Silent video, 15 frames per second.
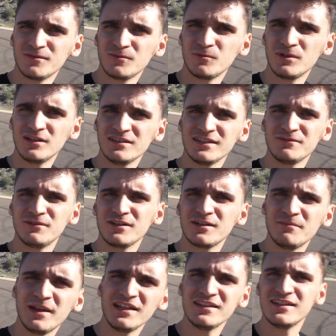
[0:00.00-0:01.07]
Well, they
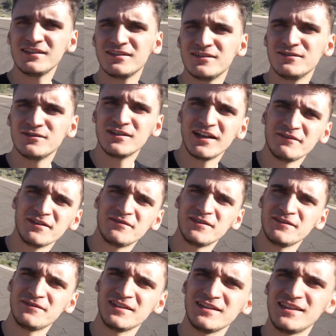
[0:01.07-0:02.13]
recommended to do it every
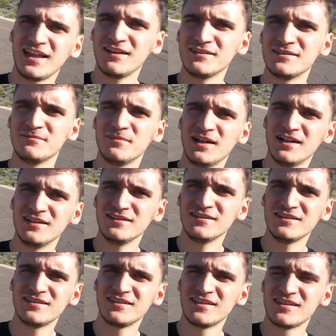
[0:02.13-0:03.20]
50,000
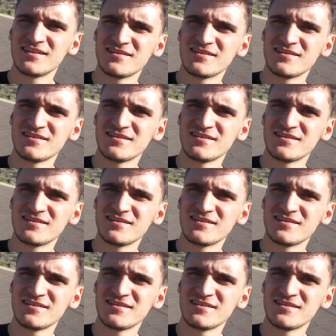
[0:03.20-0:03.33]
miles.